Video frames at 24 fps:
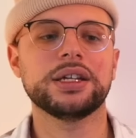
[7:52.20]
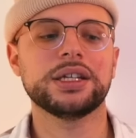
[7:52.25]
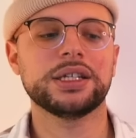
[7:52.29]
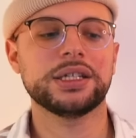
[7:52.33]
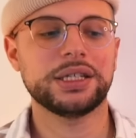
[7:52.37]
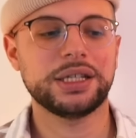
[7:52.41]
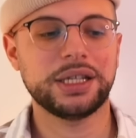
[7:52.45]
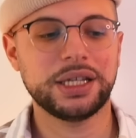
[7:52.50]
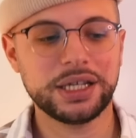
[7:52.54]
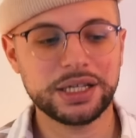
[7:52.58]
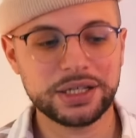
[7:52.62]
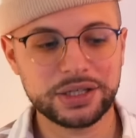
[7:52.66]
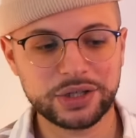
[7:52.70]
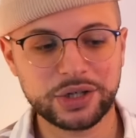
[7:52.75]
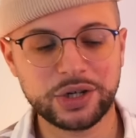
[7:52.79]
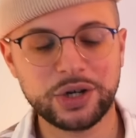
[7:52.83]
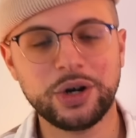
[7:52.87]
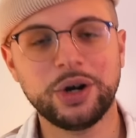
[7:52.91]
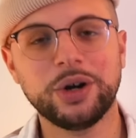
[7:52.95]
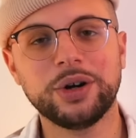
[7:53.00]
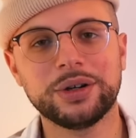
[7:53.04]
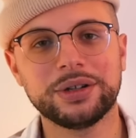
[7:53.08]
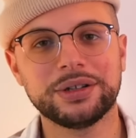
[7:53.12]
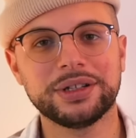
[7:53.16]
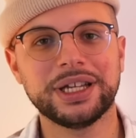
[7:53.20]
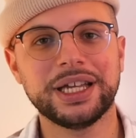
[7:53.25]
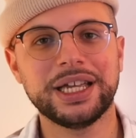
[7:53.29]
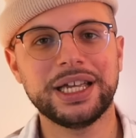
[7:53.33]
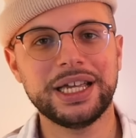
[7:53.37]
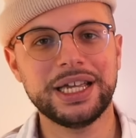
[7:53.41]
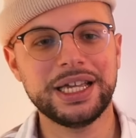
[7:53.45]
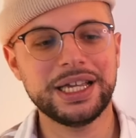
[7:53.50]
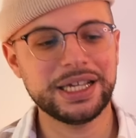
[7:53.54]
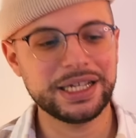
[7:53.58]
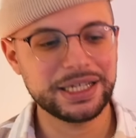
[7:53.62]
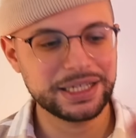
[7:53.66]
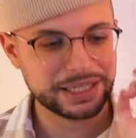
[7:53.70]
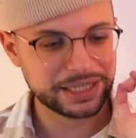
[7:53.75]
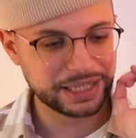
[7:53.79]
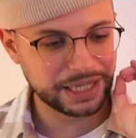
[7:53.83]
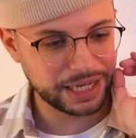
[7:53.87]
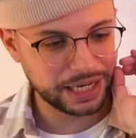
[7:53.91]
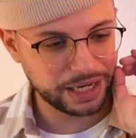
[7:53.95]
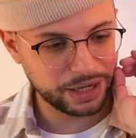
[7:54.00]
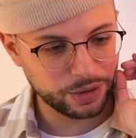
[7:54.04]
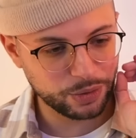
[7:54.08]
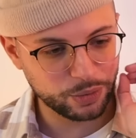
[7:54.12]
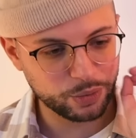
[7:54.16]
this girl is
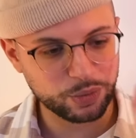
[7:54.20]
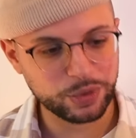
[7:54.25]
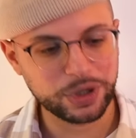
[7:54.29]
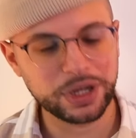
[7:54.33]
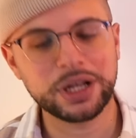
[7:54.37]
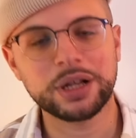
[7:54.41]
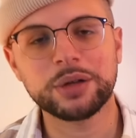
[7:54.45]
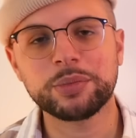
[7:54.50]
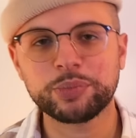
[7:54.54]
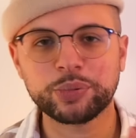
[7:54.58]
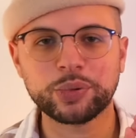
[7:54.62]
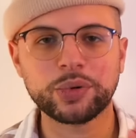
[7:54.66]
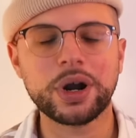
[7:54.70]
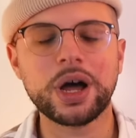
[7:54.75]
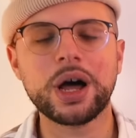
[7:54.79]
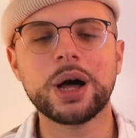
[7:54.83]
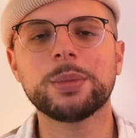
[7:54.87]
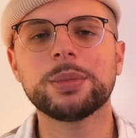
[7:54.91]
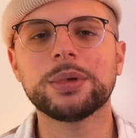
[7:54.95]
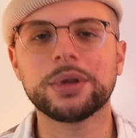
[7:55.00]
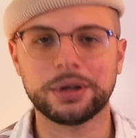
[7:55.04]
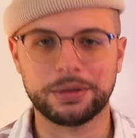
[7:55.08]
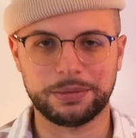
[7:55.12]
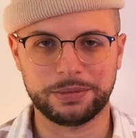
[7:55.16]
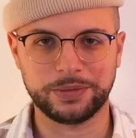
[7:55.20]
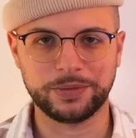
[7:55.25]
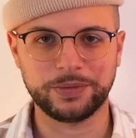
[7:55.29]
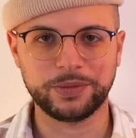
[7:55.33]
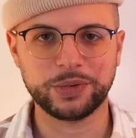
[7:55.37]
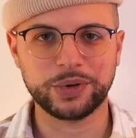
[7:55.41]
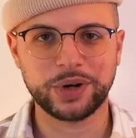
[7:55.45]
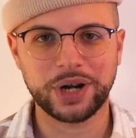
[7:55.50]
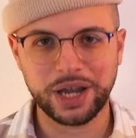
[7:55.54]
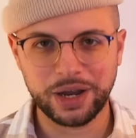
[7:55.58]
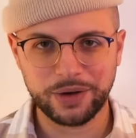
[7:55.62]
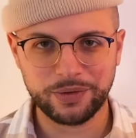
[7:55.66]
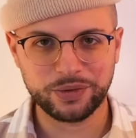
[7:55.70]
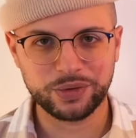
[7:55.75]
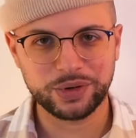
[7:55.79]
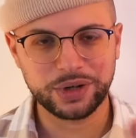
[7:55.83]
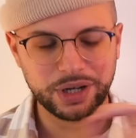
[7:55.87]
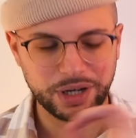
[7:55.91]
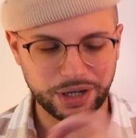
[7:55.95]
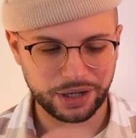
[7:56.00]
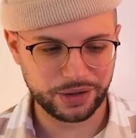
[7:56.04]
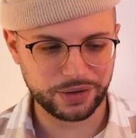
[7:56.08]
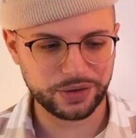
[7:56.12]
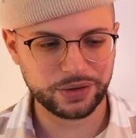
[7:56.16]
a real problem for every
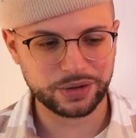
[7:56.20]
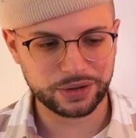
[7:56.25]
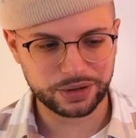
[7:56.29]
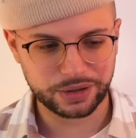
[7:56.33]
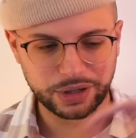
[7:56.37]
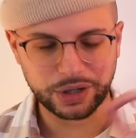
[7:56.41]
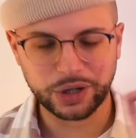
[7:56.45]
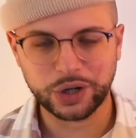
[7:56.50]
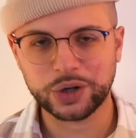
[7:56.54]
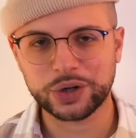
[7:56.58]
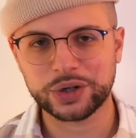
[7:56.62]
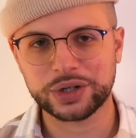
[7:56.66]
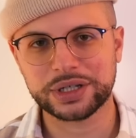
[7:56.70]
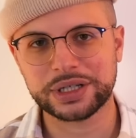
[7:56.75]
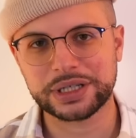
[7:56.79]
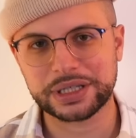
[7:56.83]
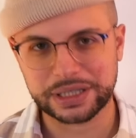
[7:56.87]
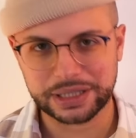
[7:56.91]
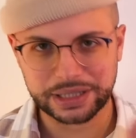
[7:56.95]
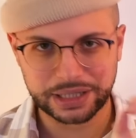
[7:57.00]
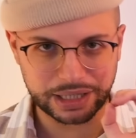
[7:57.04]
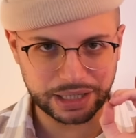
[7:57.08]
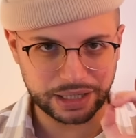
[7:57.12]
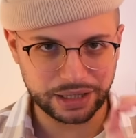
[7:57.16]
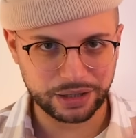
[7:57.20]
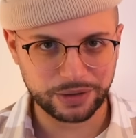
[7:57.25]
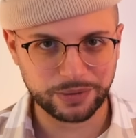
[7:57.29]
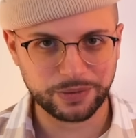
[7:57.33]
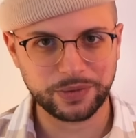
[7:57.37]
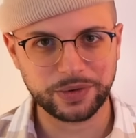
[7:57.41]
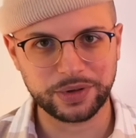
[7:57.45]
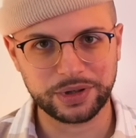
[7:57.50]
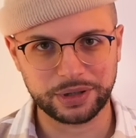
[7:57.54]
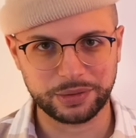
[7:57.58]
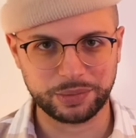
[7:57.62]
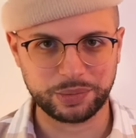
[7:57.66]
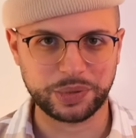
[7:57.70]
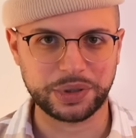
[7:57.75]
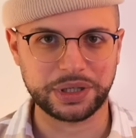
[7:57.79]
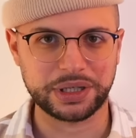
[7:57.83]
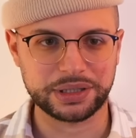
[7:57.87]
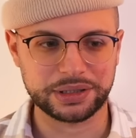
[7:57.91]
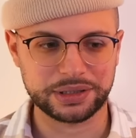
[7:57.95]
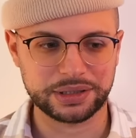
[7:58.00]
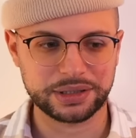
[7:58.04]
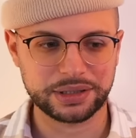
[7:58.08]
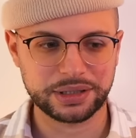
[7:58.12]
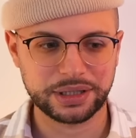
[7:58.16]
other artist in the
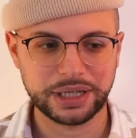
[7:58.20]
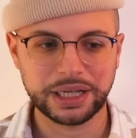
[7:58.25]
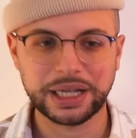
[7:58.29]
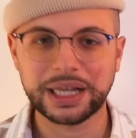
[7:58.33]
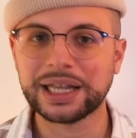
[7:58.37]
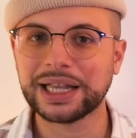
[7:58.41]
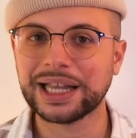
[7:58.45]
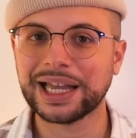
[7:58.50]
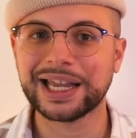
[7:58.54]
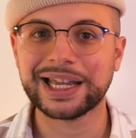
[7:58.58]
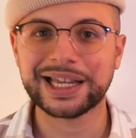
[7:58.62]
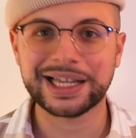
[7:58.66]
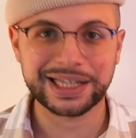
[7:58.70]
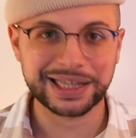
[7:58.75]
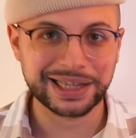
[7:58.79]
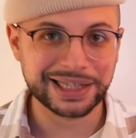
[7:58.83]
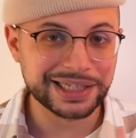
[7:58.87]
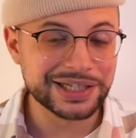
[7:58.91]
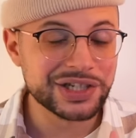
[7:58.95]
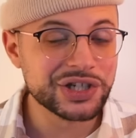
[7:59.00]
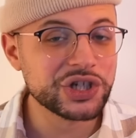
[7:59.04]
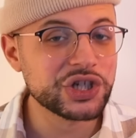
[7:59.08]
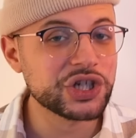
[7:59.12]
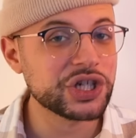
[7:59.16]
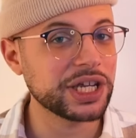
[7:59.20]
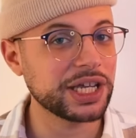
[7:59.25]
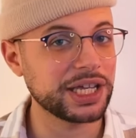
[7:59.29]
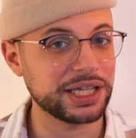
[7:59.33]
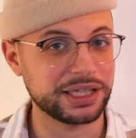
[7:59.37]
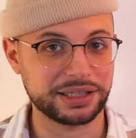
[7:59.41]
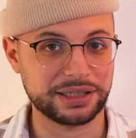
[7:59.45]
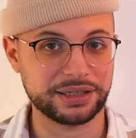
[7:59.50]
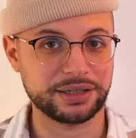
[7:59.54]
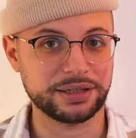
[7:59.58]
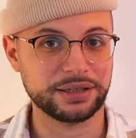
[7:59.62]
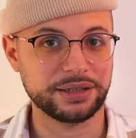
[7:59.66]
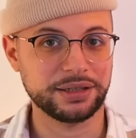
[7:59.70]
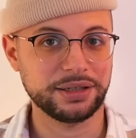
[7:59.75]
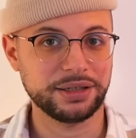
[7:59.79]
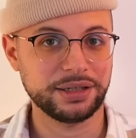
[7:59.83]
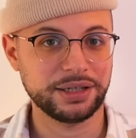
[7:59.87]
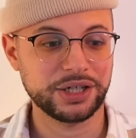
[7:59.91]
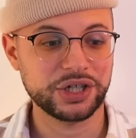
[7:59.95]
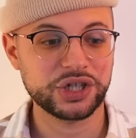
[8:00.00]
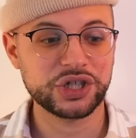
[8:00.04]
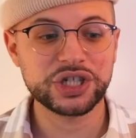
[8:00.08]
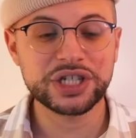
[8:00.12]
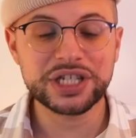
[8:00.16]
Philippines. Like, legit,
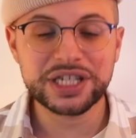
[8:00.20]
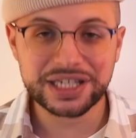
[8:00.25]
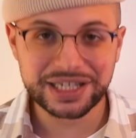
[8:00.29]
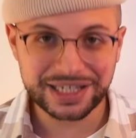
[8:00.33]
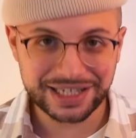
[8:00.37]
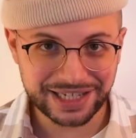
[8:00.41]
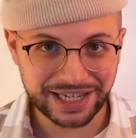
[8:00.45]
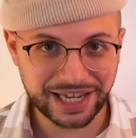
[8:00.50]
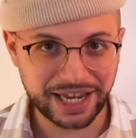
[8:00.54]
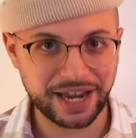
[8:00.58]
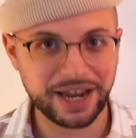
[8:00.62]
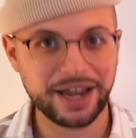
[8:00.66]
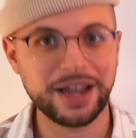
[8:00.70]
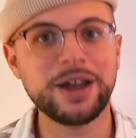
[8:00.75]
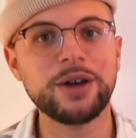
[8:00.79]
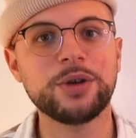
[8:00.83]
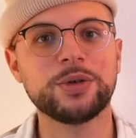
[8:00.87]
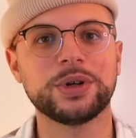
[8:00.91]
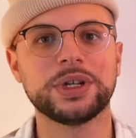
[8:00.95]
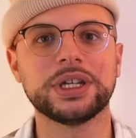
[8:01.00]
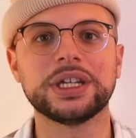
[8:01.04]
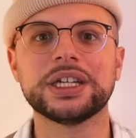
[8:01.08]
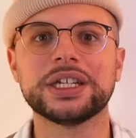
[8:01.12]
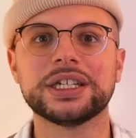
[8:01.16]
she's scary.